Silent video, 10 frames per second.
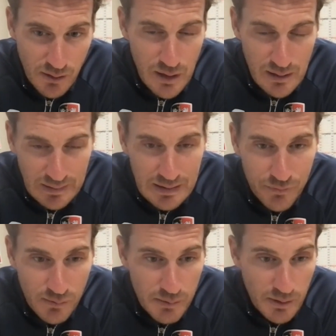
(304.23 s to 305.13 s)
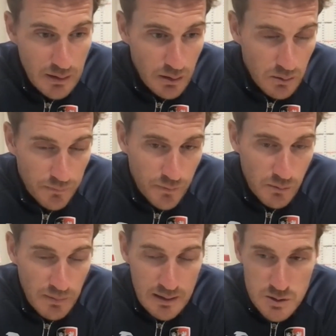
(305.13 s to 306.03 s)
only in a league format, but in the cup
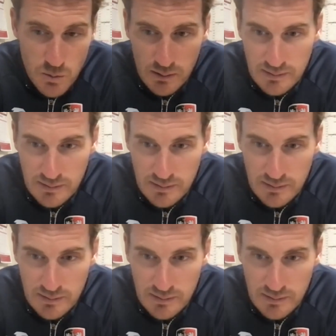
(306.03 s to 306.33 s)
format as well,